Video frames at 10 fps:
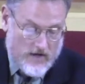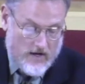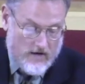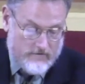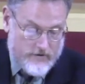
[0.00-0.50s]

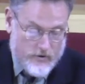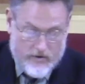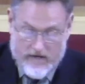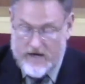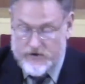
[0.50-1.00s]
of
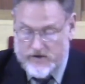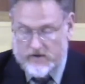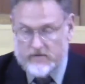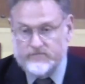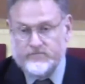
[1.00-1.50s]

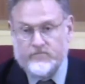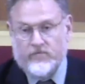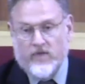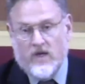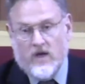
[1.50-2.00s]
creation
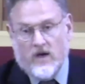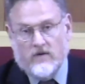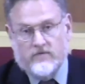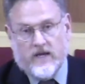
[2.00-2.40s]
of